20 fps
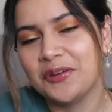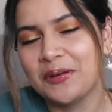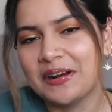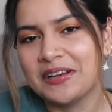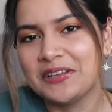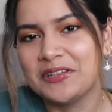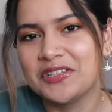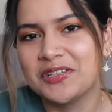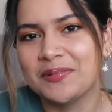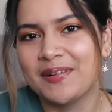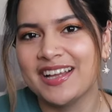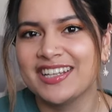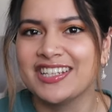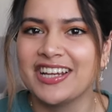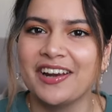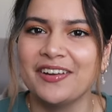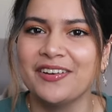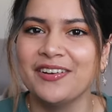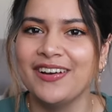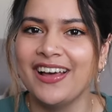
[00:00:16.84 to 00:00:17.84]
you are new to my
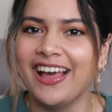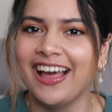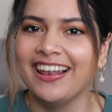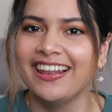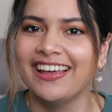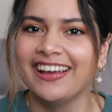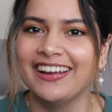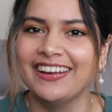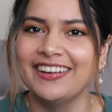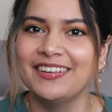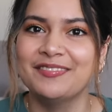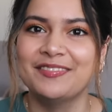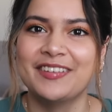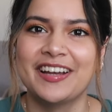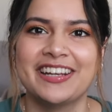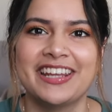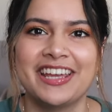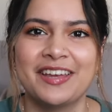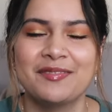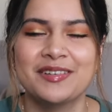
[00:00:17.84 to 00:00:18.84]
channel, hello,
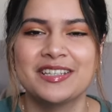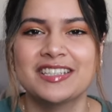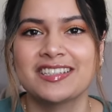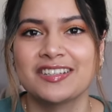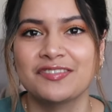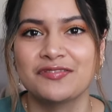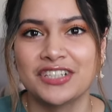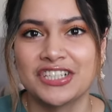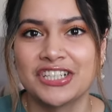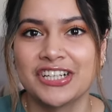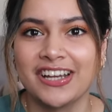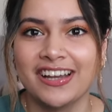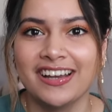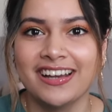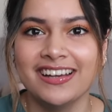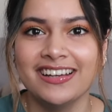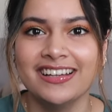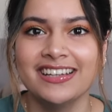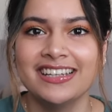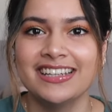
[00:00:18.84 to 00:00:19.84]
my name is
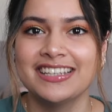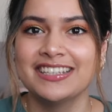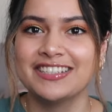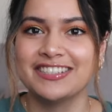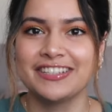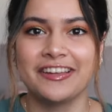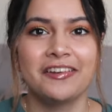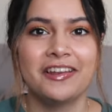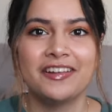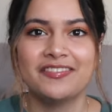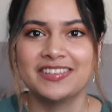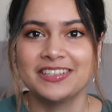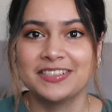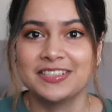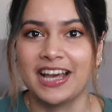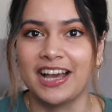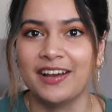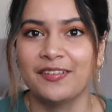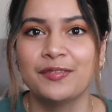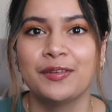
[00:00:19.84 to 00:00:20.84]
Rishika. So lovely
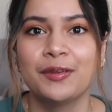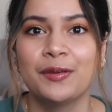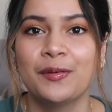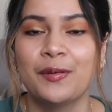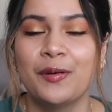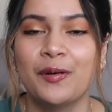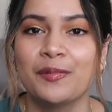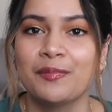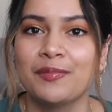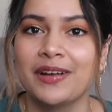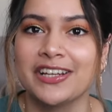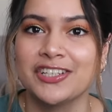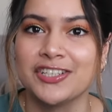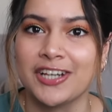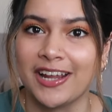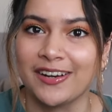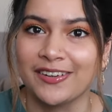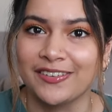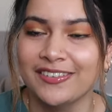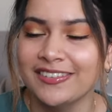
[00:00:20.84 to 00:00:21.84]
to have you on my
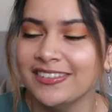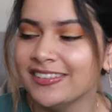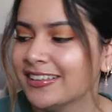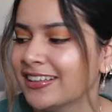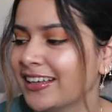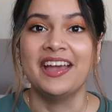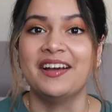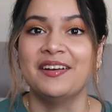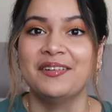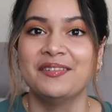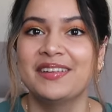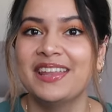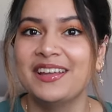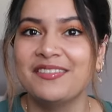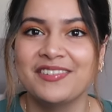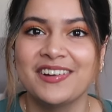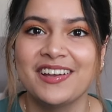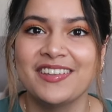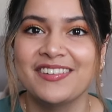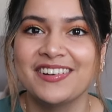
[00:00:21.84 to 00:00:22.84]
channel. Yeah,
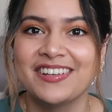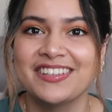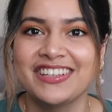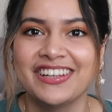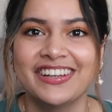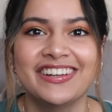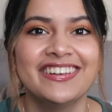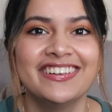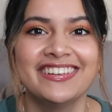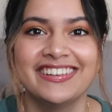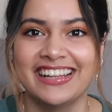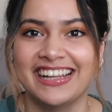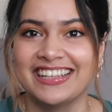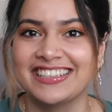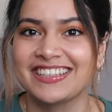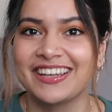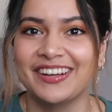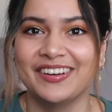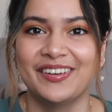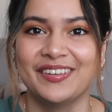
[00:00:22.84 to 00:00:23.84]
without further ado,
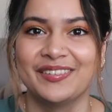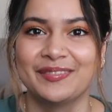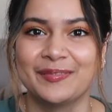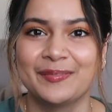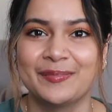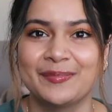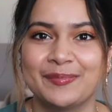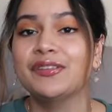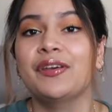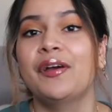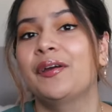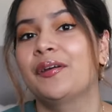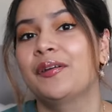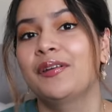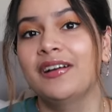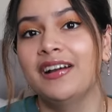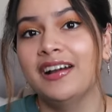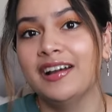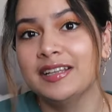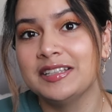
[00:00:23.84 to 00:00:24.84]
let's get on. So
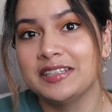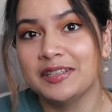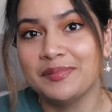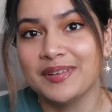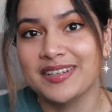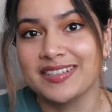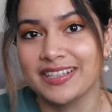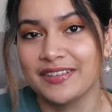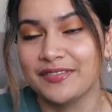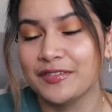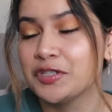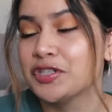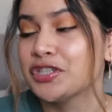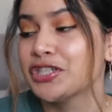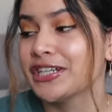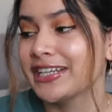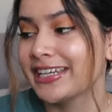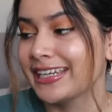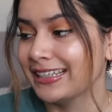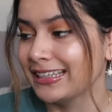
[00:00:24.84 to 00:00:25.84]
I did myself a
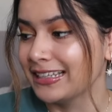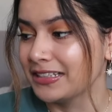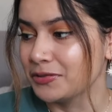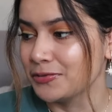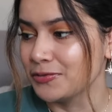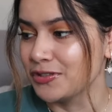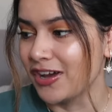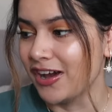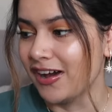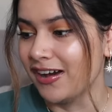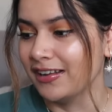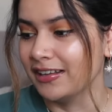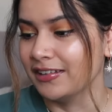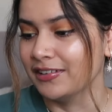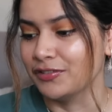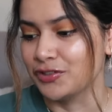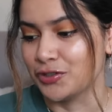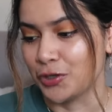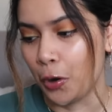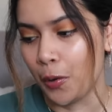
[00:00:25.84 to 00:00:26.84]
cheeky little
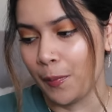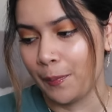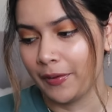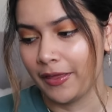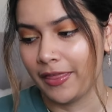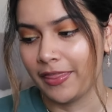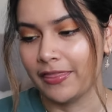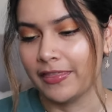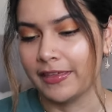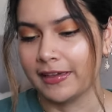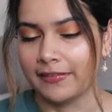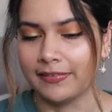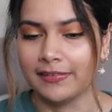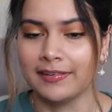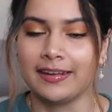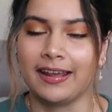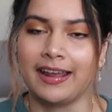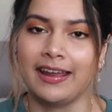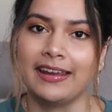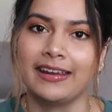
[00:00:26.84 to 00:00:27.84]
TALA shop the other
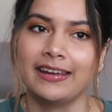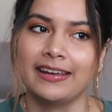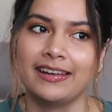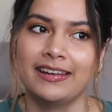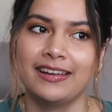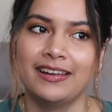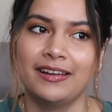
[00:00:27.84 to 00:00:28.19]
day